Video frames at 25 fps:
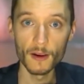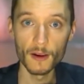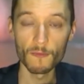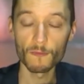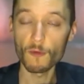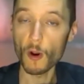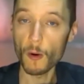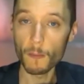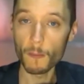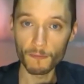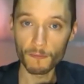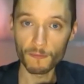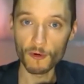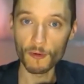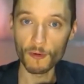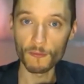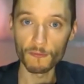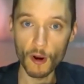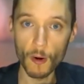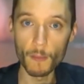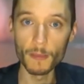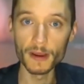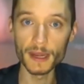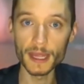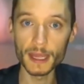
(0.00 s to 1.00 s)

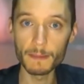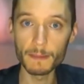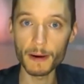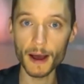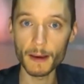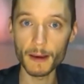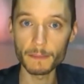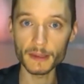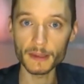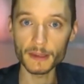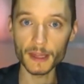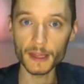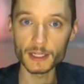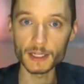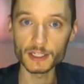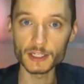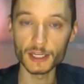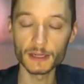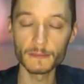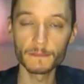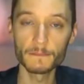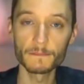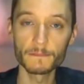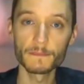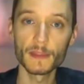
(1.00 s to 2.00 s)
Romani
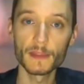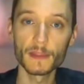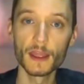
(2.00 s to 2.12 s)
population.